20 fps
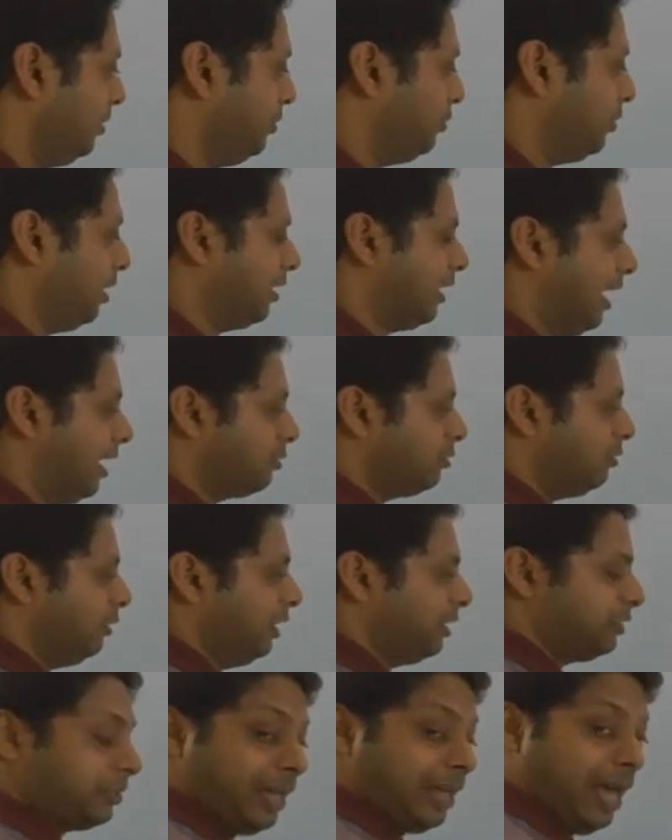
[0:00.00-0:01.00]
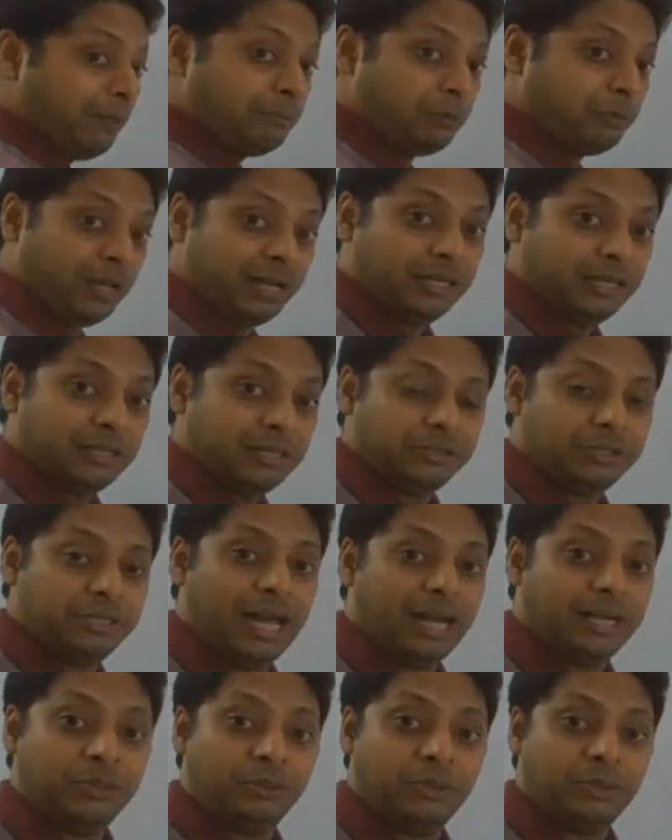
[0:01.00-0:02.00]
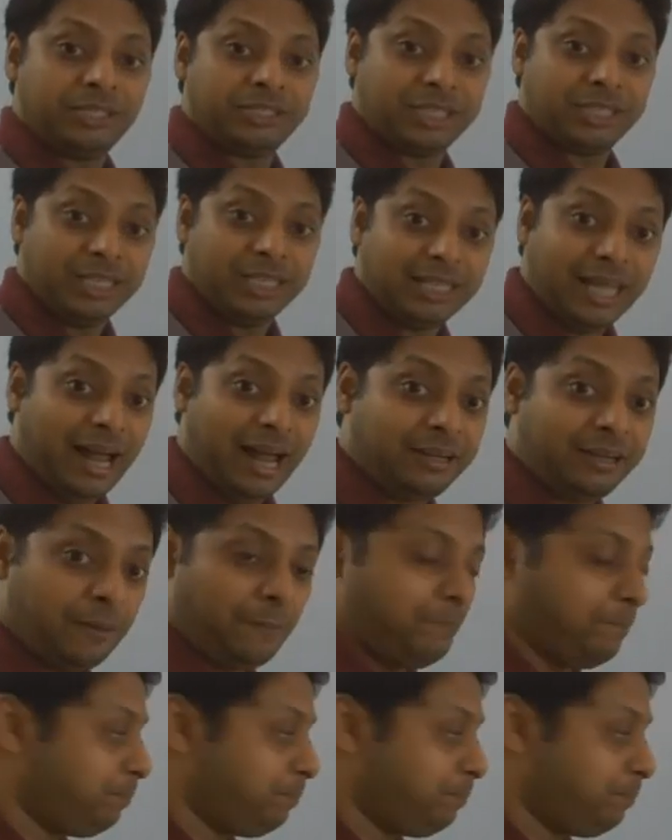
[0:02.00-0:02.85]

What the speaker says: You can calculate the dipolar energy and you will see that